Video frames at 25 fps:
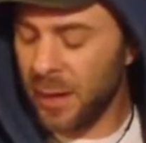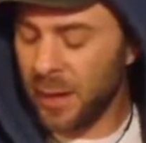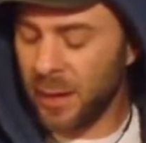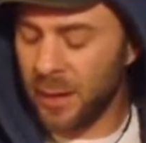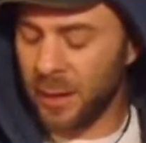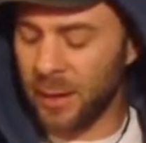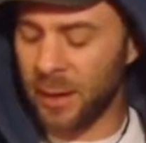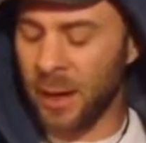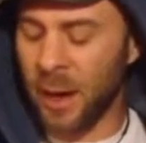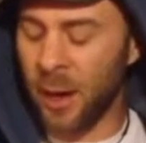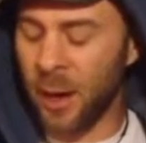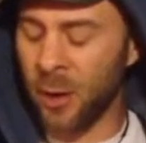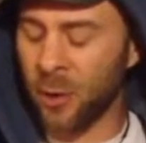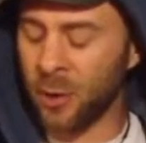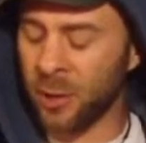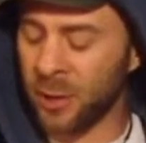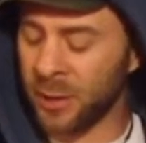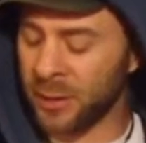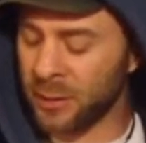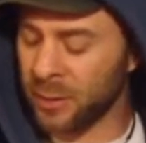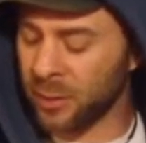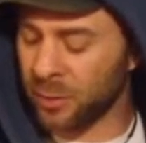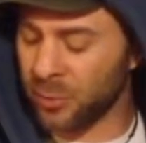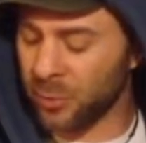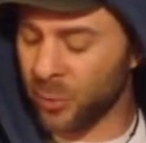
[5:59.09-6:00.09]
and now
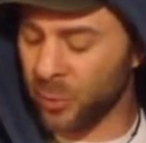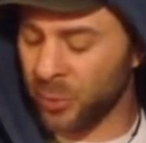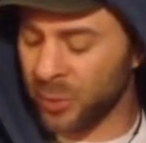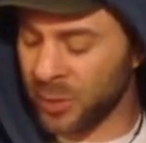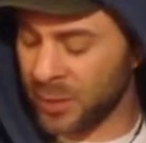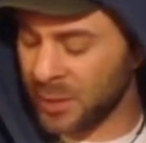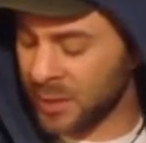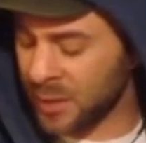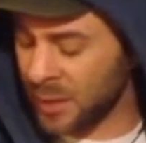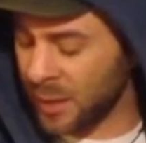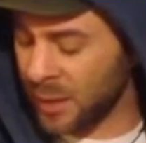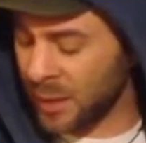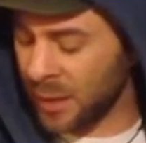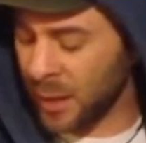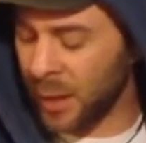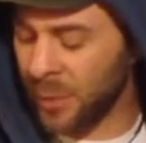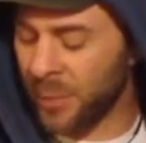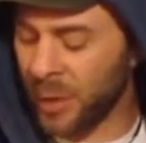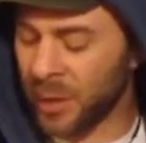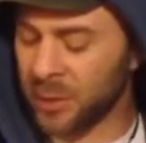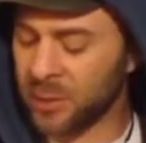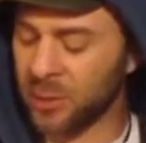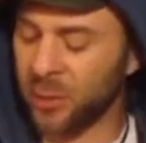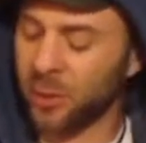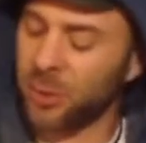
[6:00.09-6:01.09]
like to throw the stick, I'm
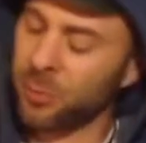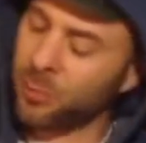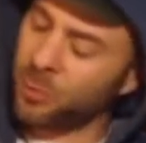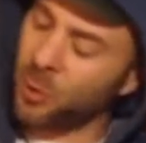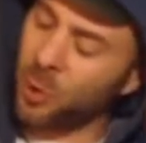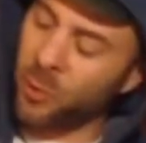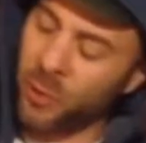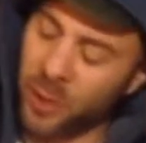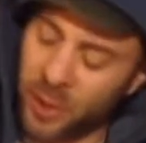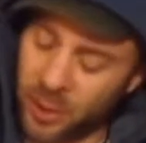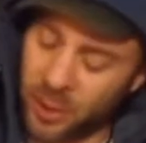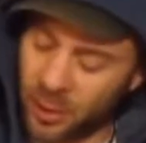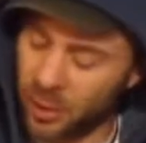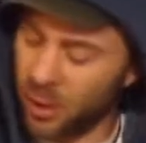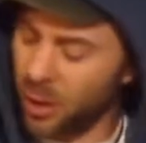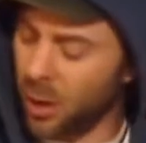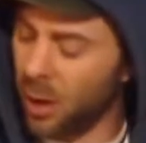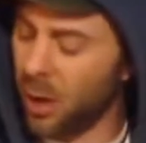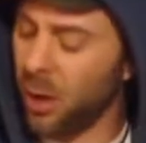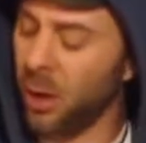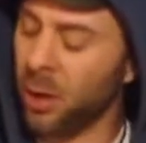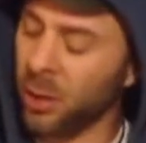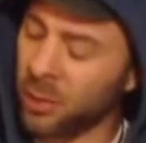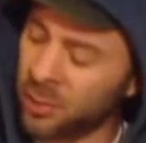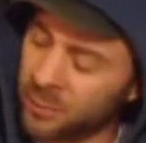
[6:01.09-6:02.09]
actually throwing
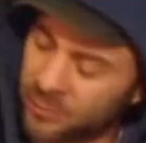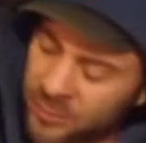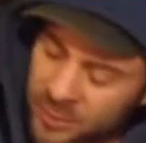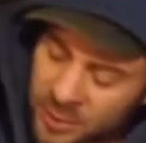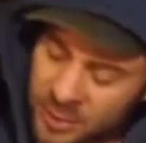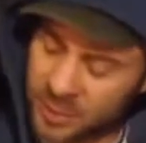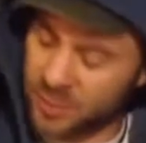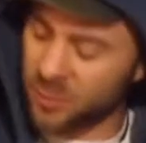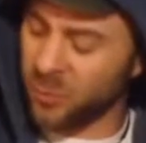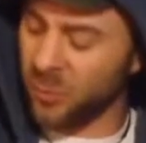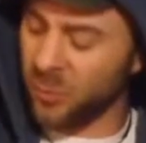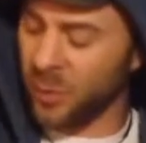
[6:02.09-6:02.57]
all of this